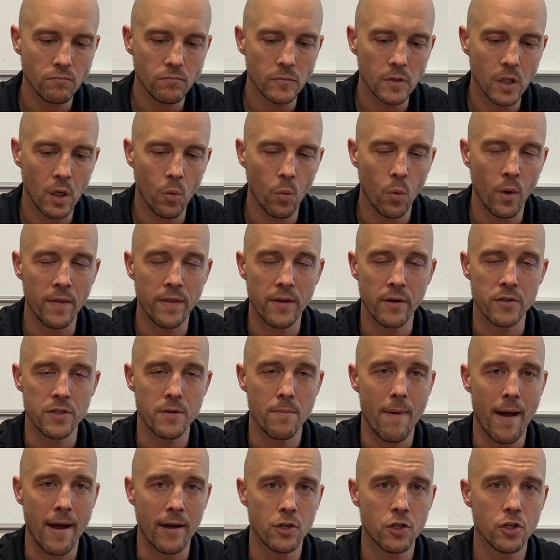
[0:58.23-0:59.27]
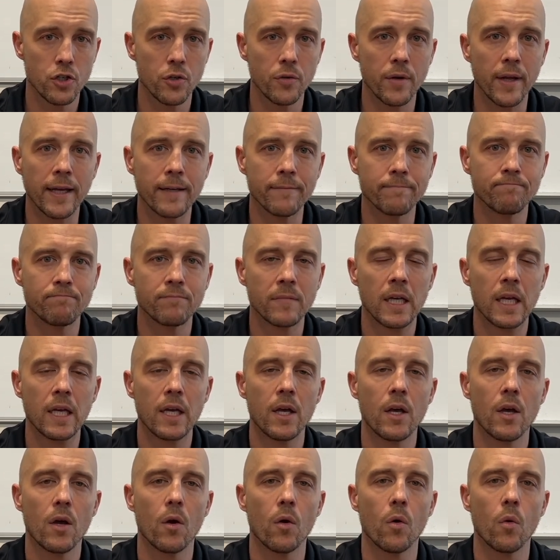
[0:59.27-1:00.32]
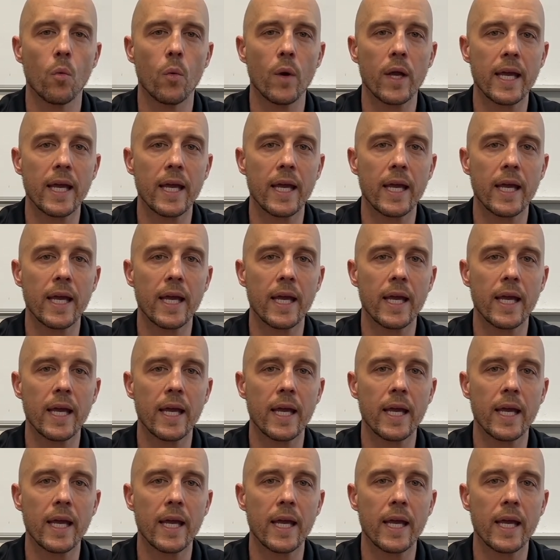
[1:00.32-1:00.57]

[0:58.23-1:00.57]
when there's a mass shooting, we